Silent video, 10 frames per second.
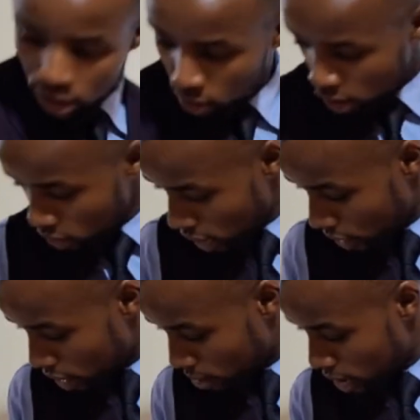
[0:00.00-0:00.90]
this one
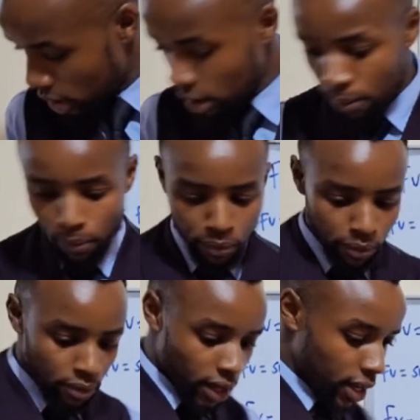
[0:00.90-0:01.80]
together with me
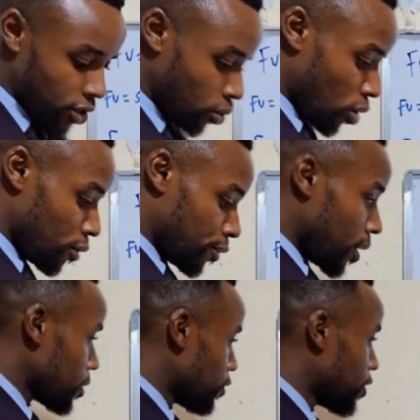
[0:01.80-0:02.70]
to
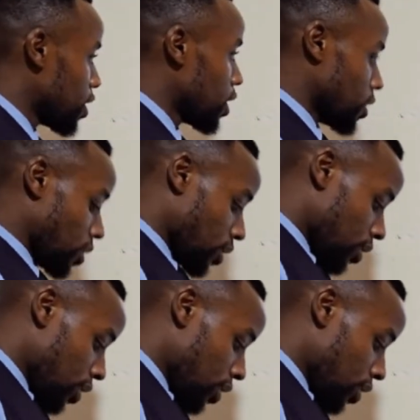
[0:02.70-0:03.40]
confirm the figures.